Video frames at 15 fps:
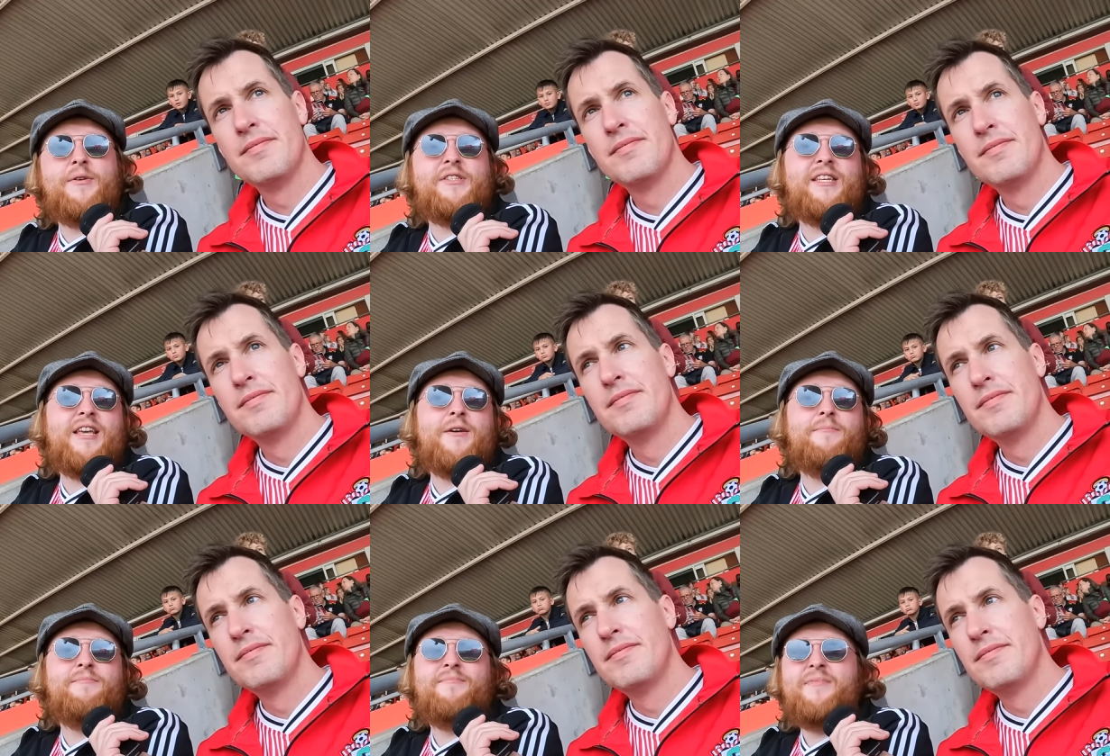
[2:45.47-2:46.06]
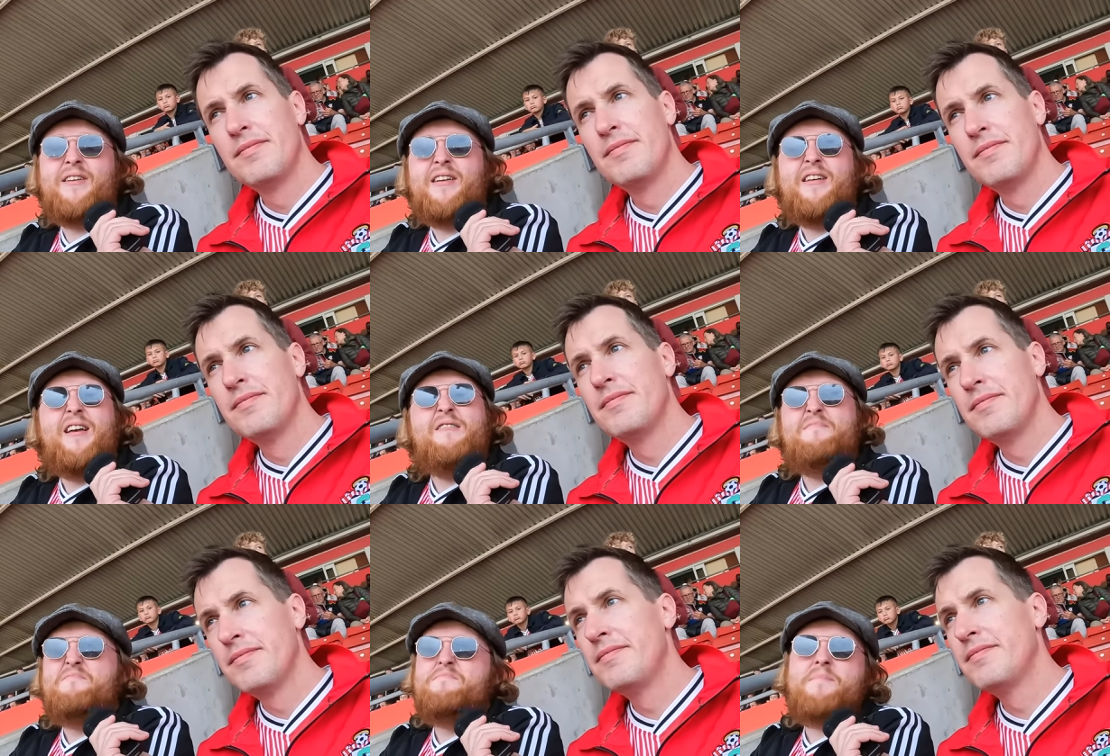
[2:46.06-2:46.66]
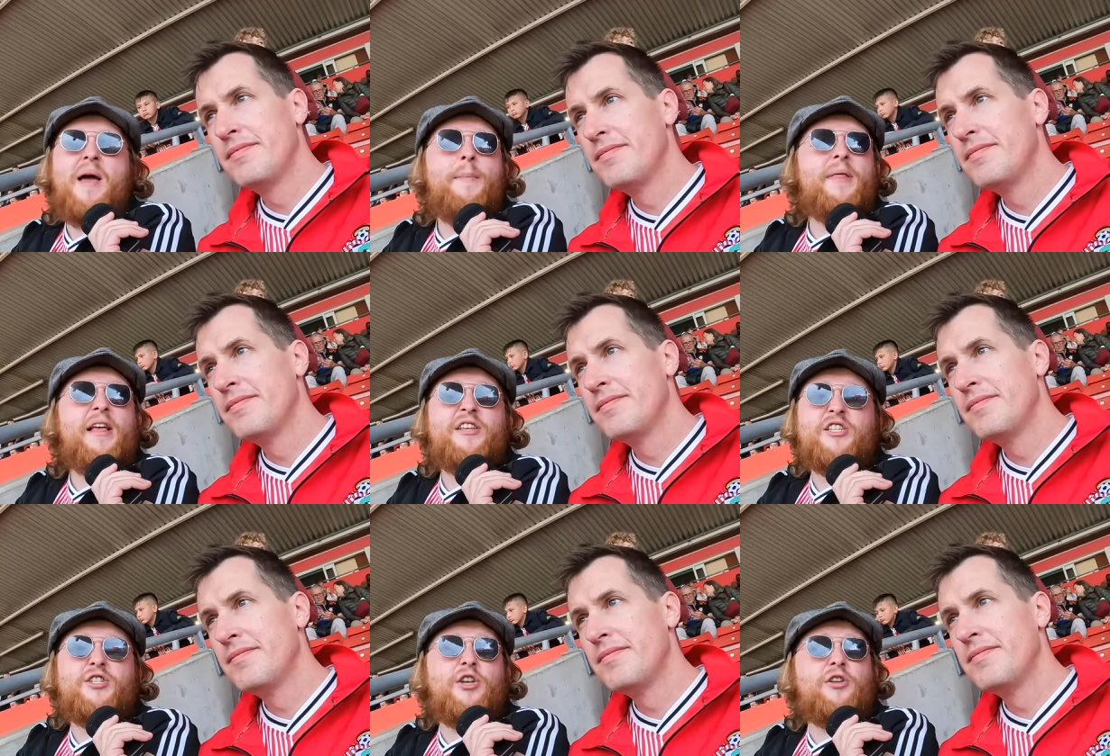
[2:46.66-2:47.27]
Speaker 1: you see them maybe
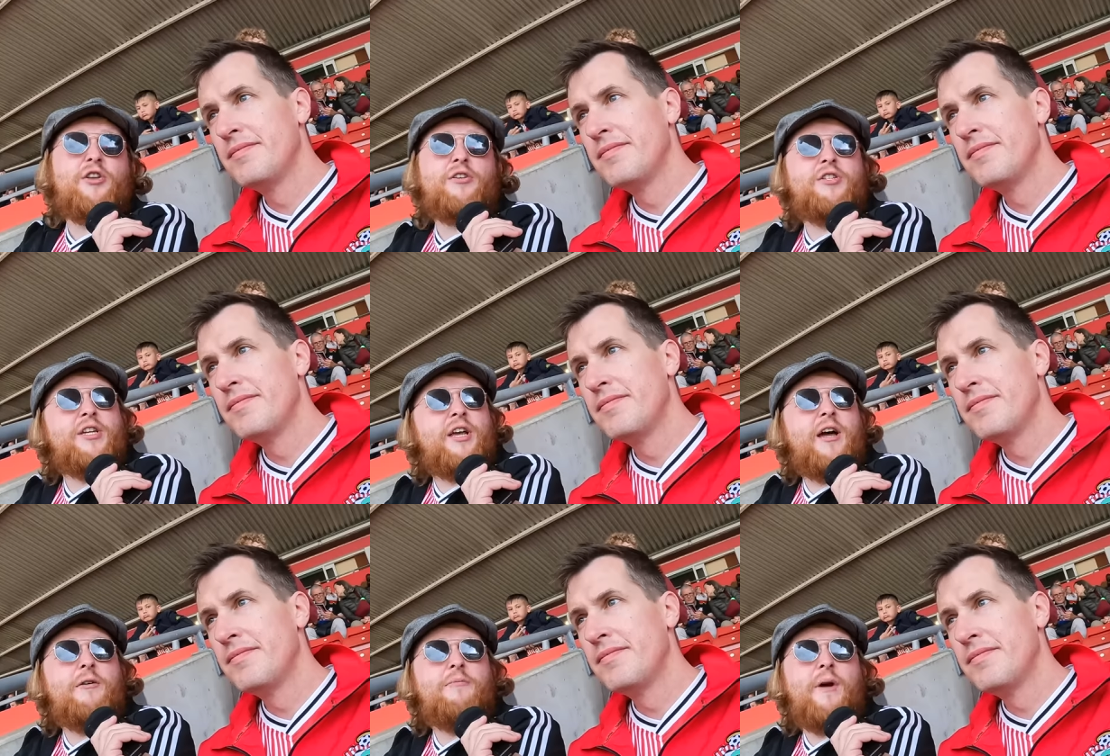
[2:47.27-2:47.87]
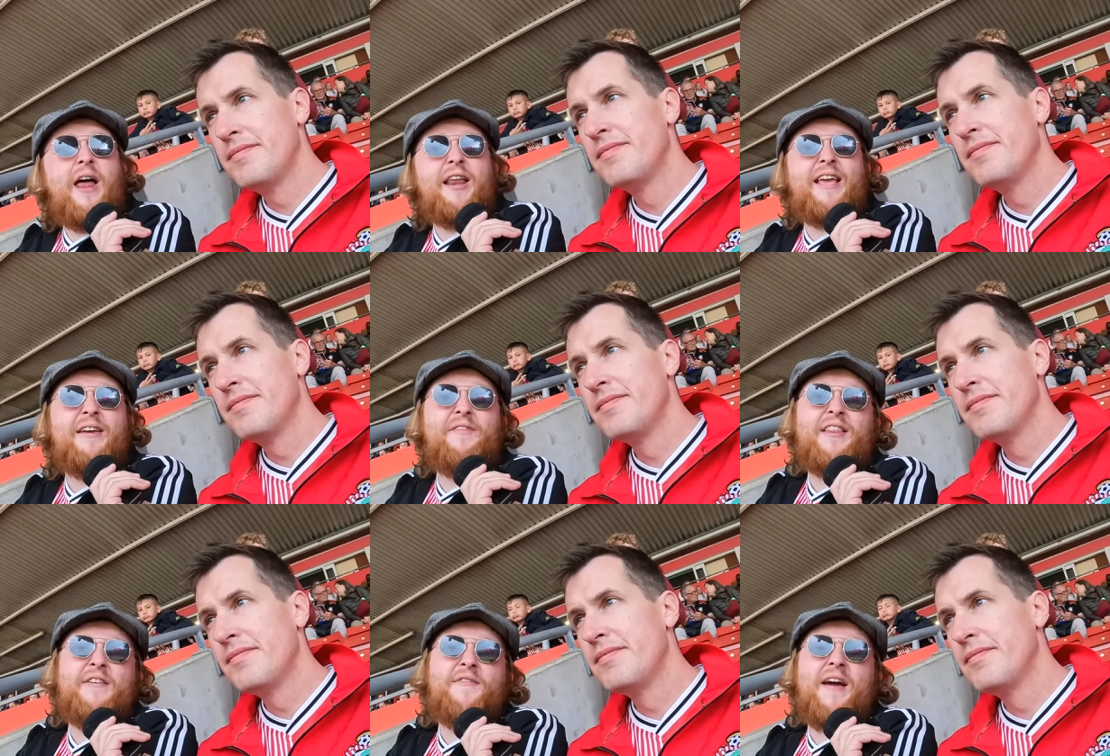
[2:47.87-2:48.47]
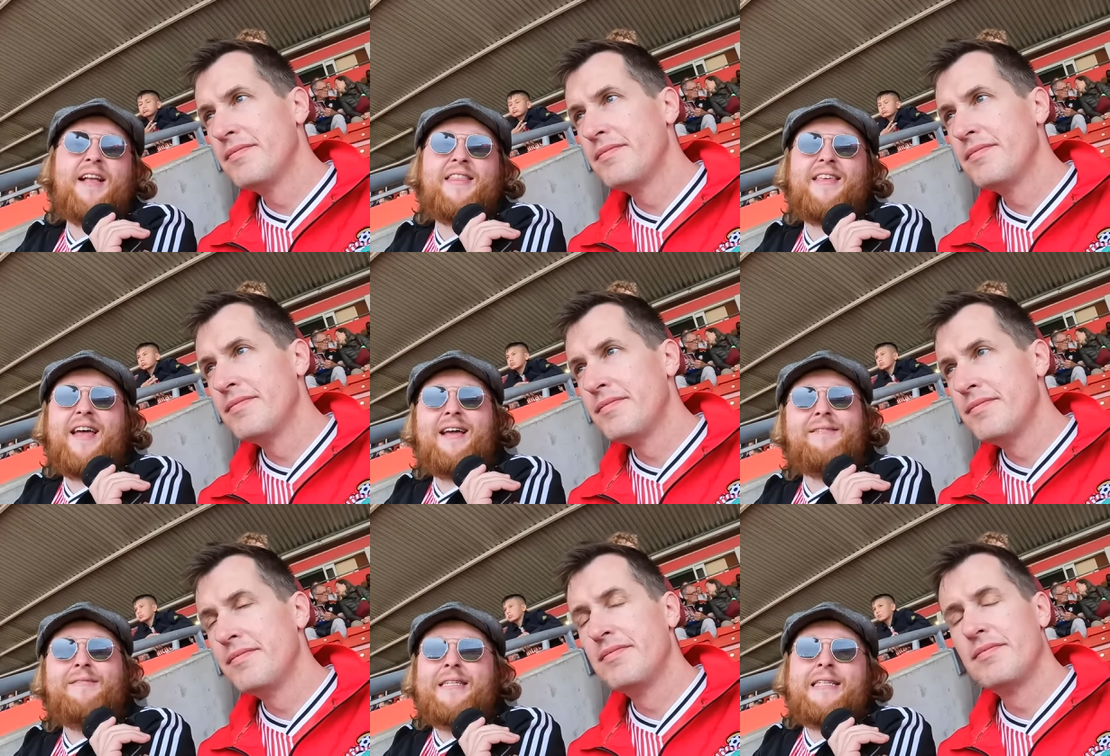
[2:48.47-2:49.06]
they're just good, good to go. And given the fact
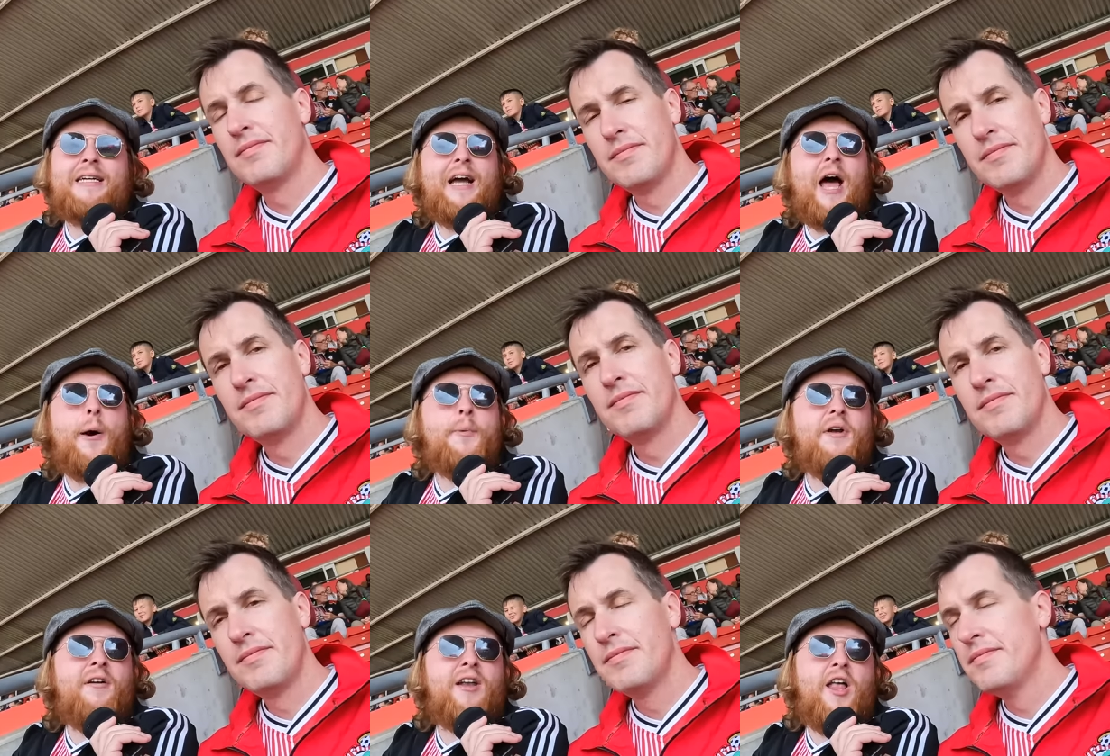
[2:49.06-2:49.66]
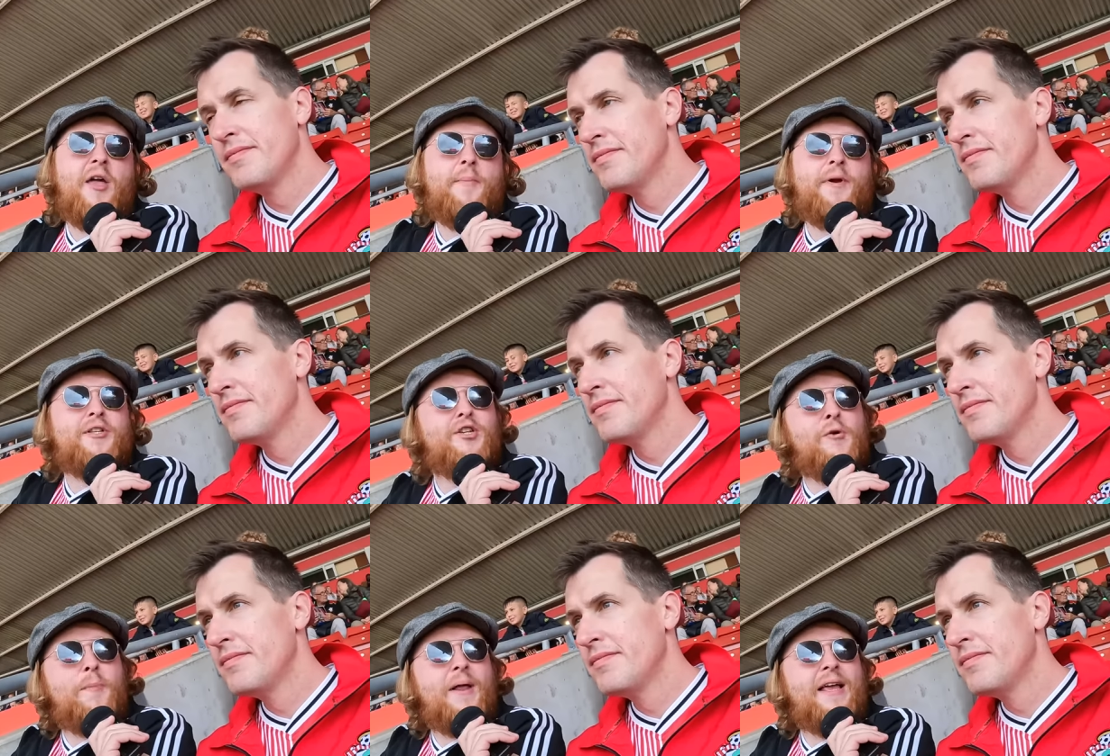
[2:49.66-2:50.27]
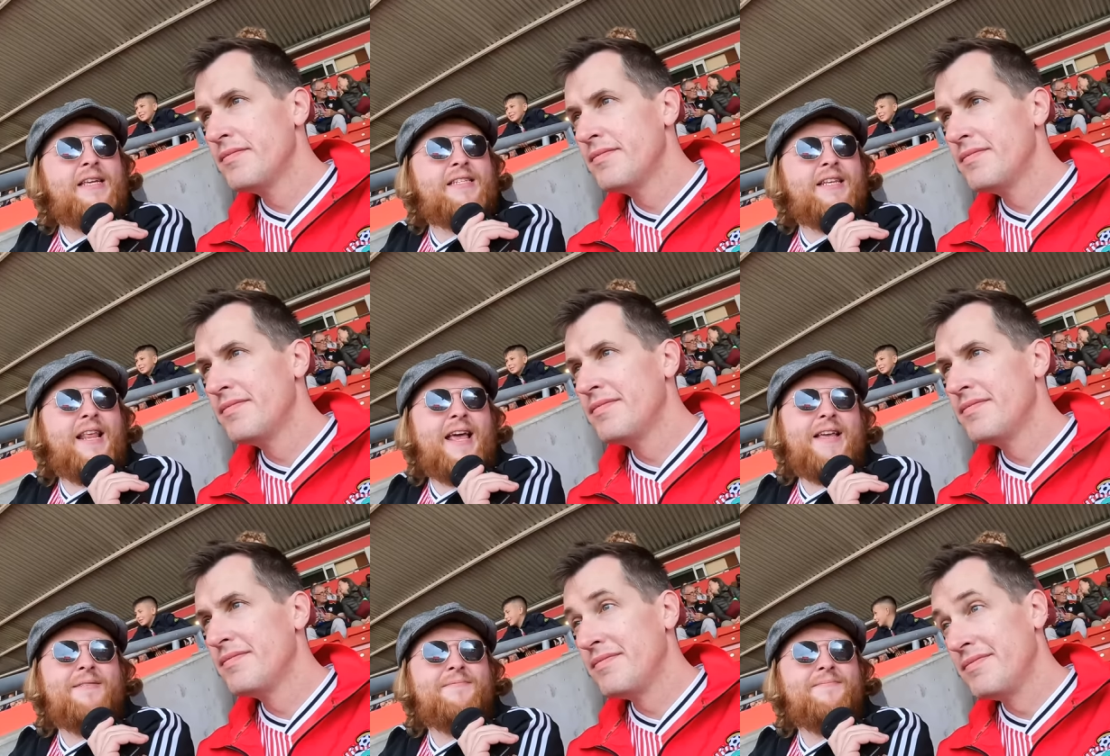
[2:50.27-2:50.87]
that how we are light by two players
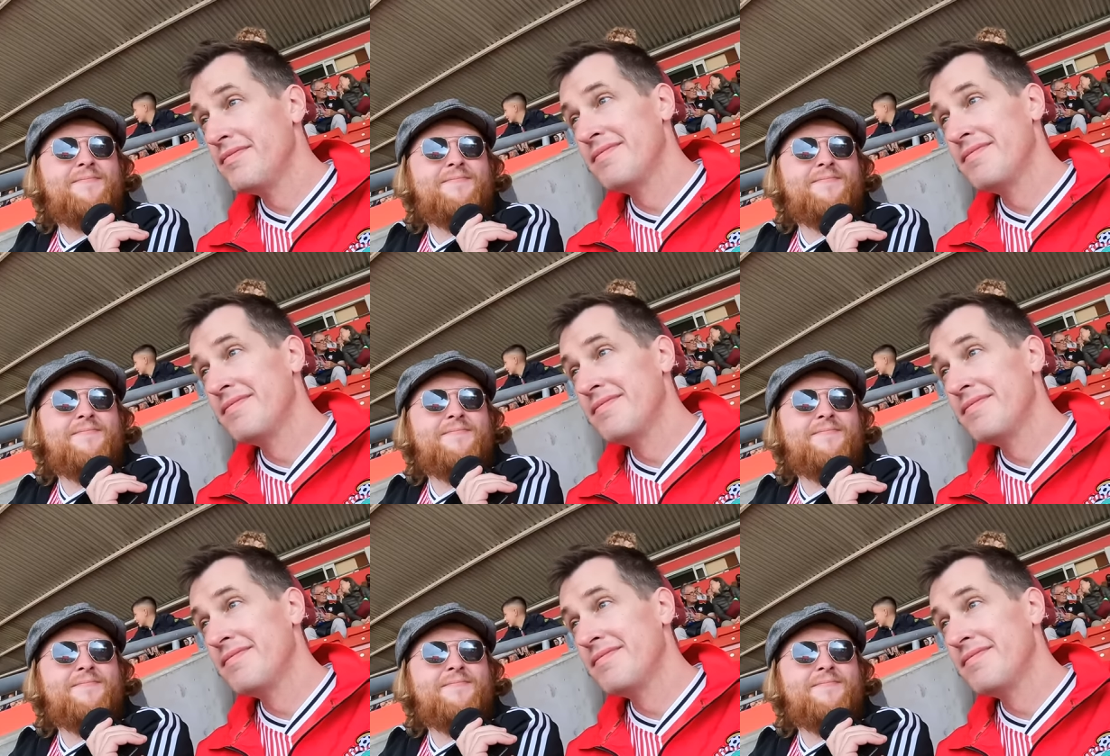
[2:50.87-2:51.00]
today,